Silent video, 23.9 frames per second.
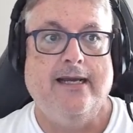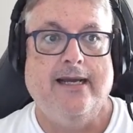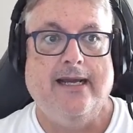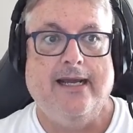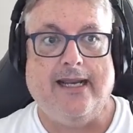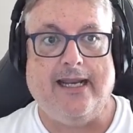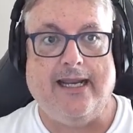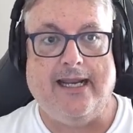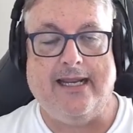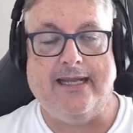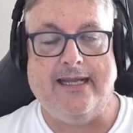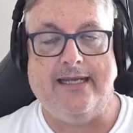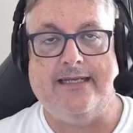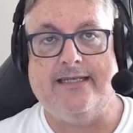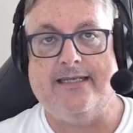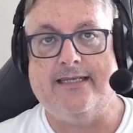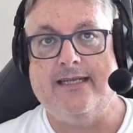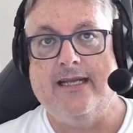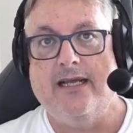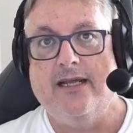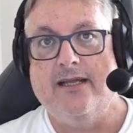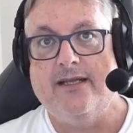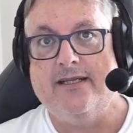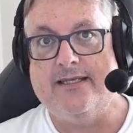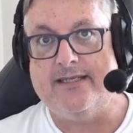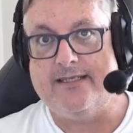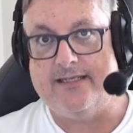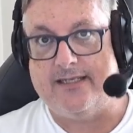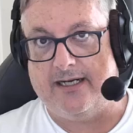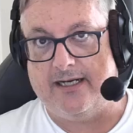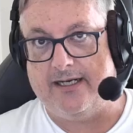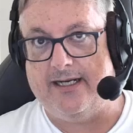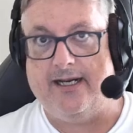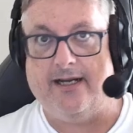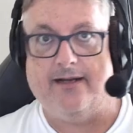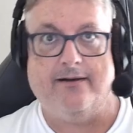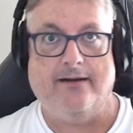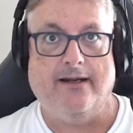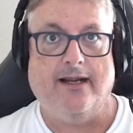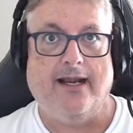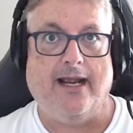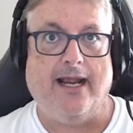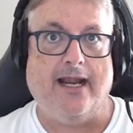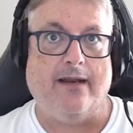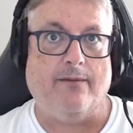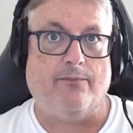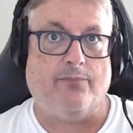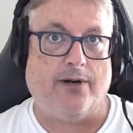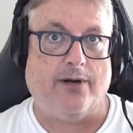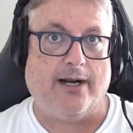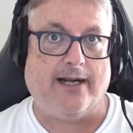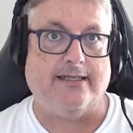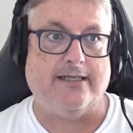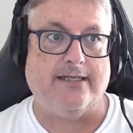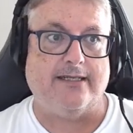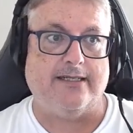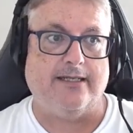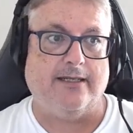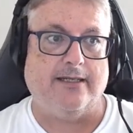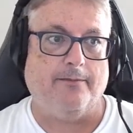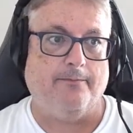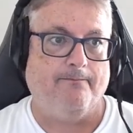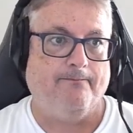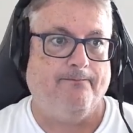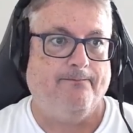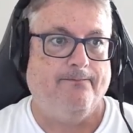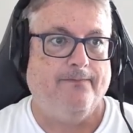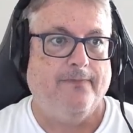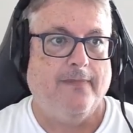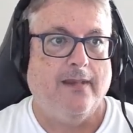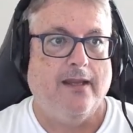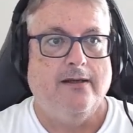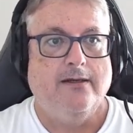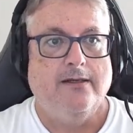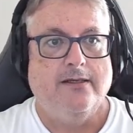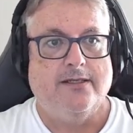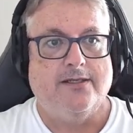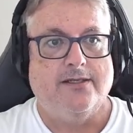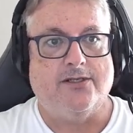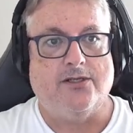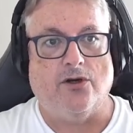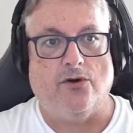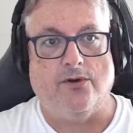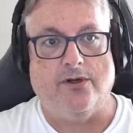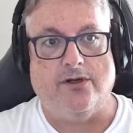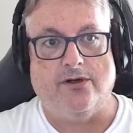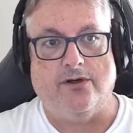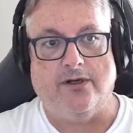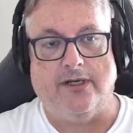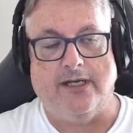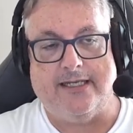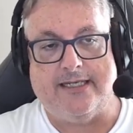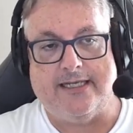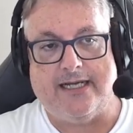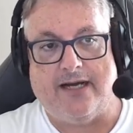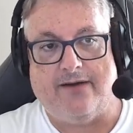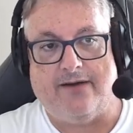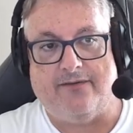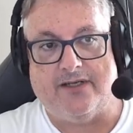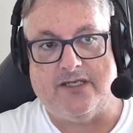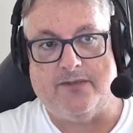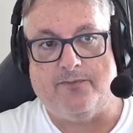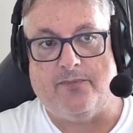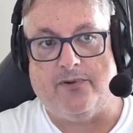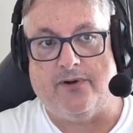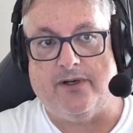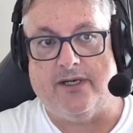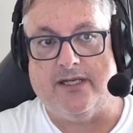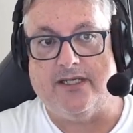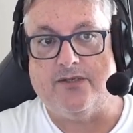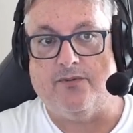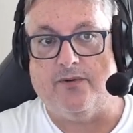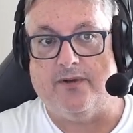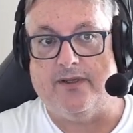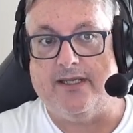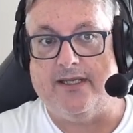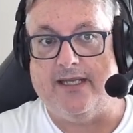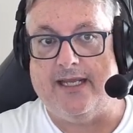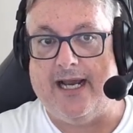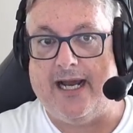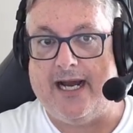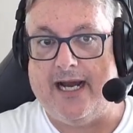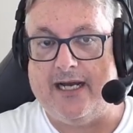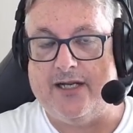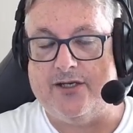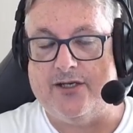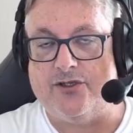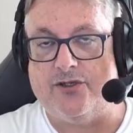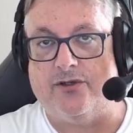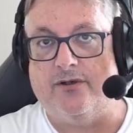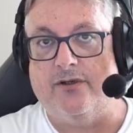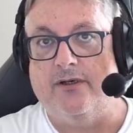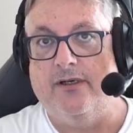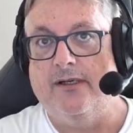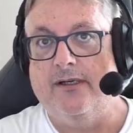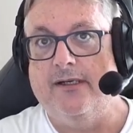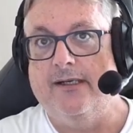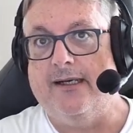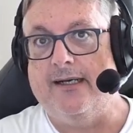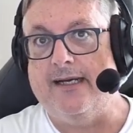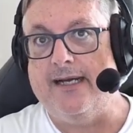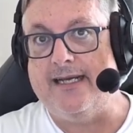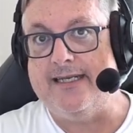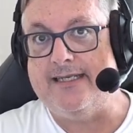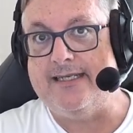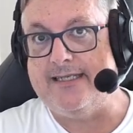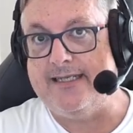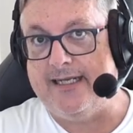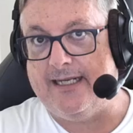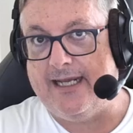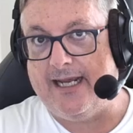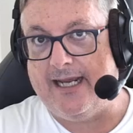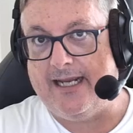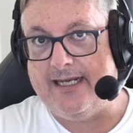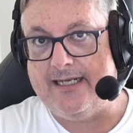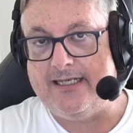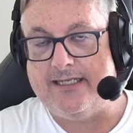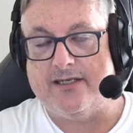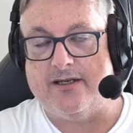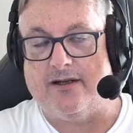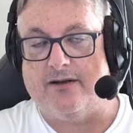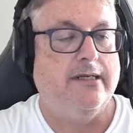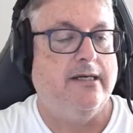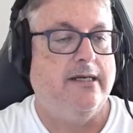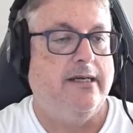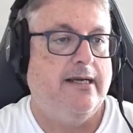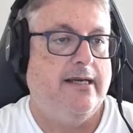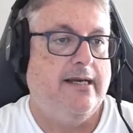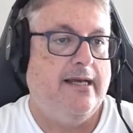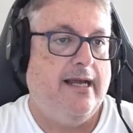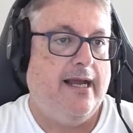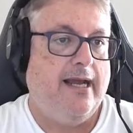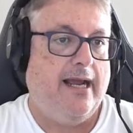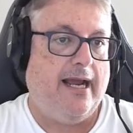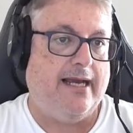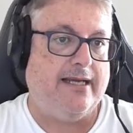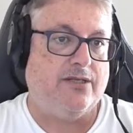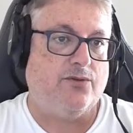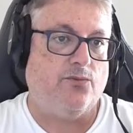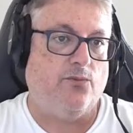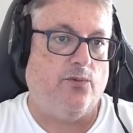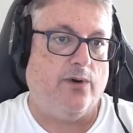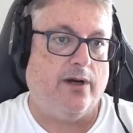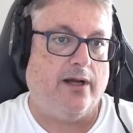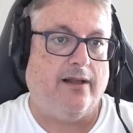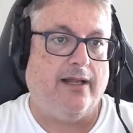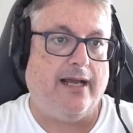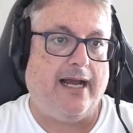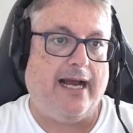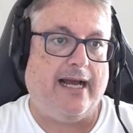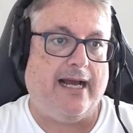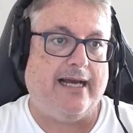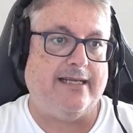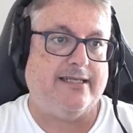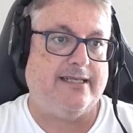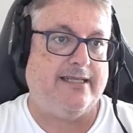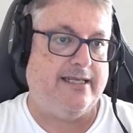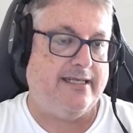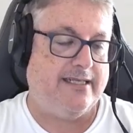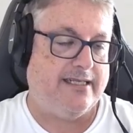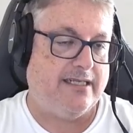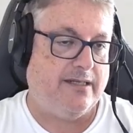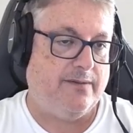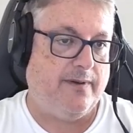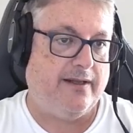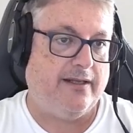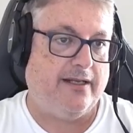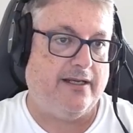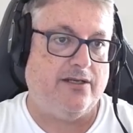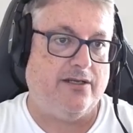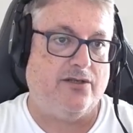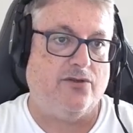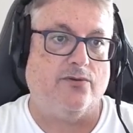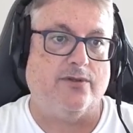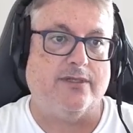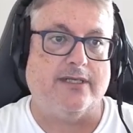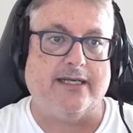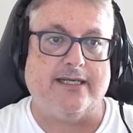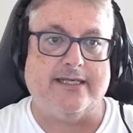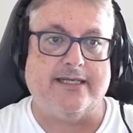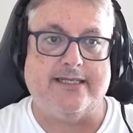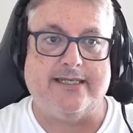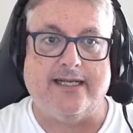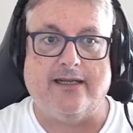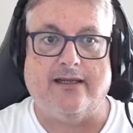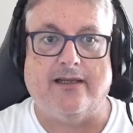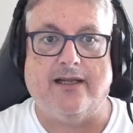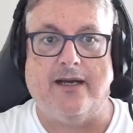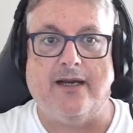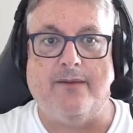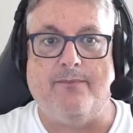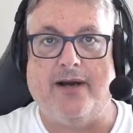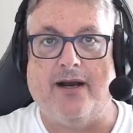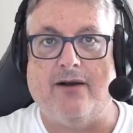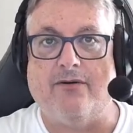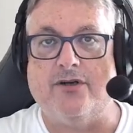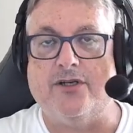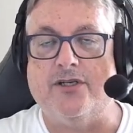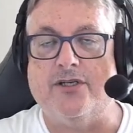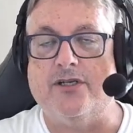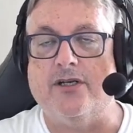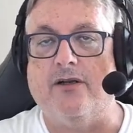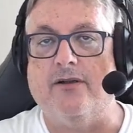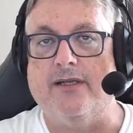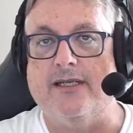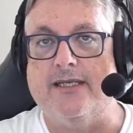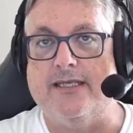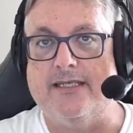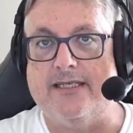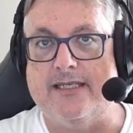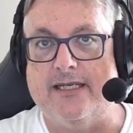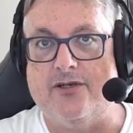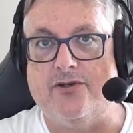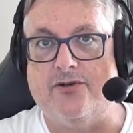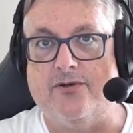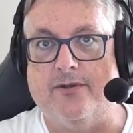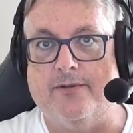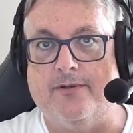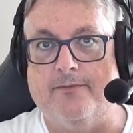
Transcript: is studying and practicing. So you need to have experience with the Azure SDKs, as well as these command line tools like CLI, PowerShell, etc.